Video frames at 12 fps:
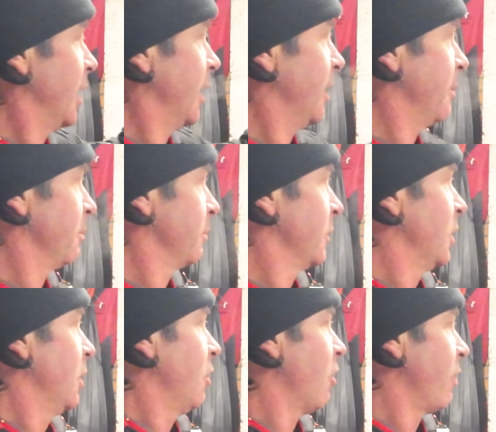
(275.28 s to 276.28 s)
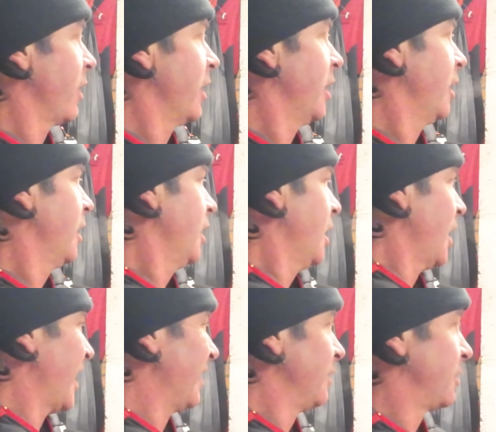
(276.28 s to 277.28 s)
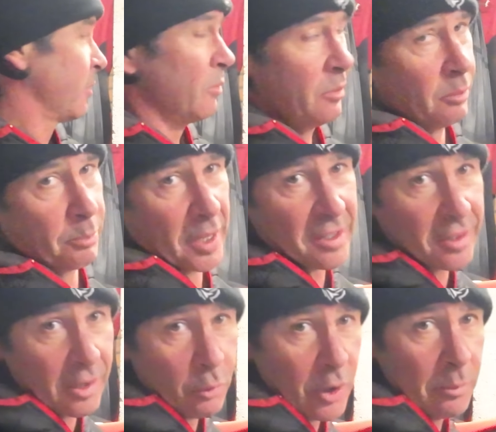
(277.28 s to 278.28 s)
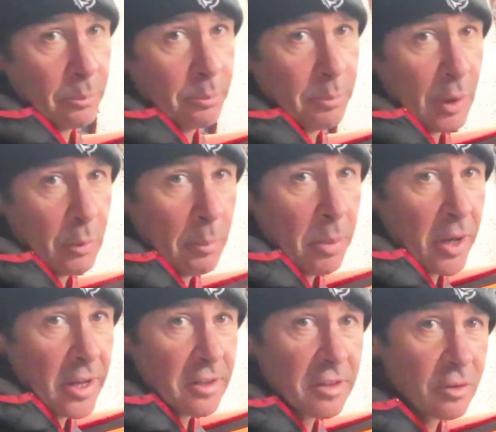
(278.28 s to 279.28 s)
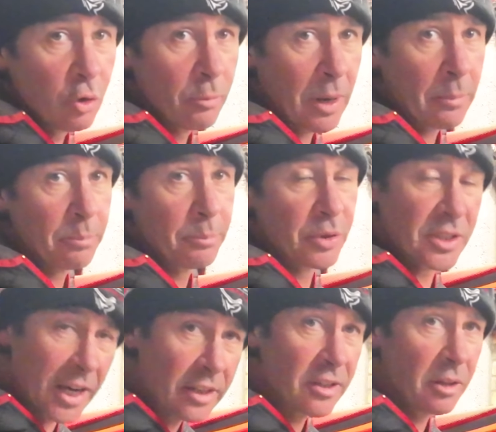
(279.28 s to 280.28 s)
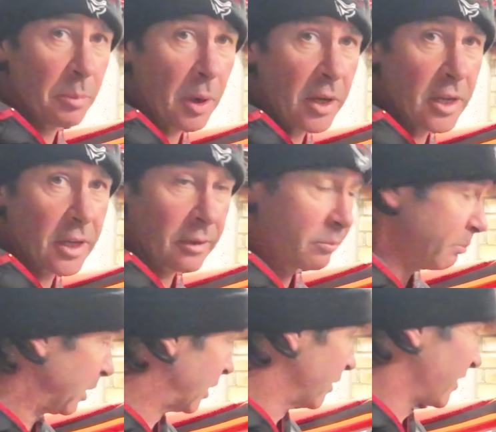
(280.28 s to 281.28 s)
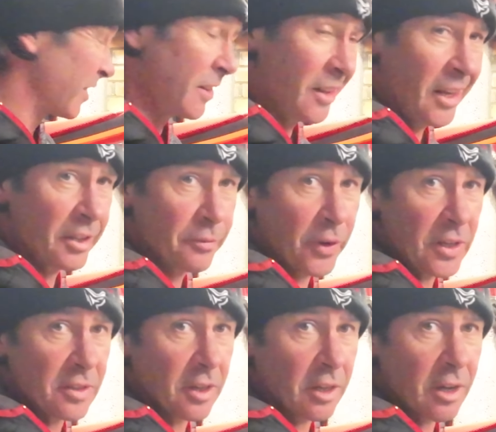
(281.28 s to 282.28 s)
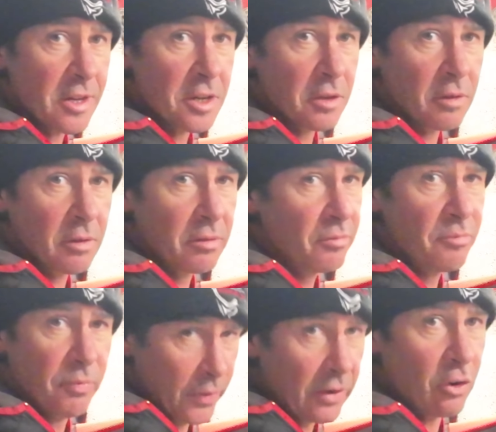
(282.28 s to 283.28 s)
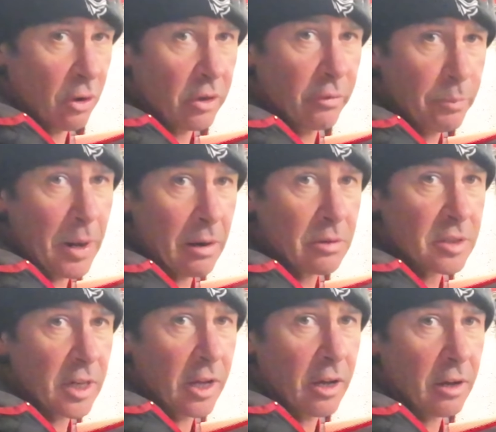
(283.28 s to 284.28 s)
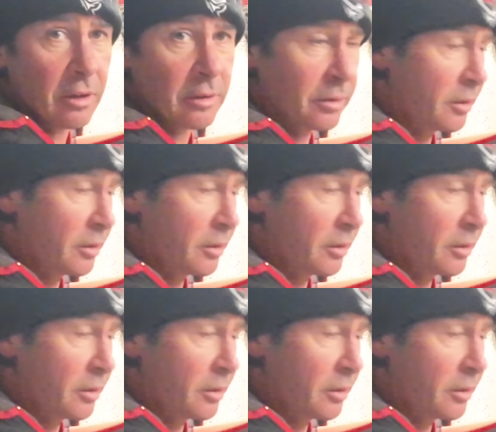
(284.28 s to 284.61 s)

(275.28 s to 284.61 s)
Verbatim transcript: Um, on there, and basically, when I build my bikes, it's all about protecting the bike because let's face it, guys, they've got enough power as they are.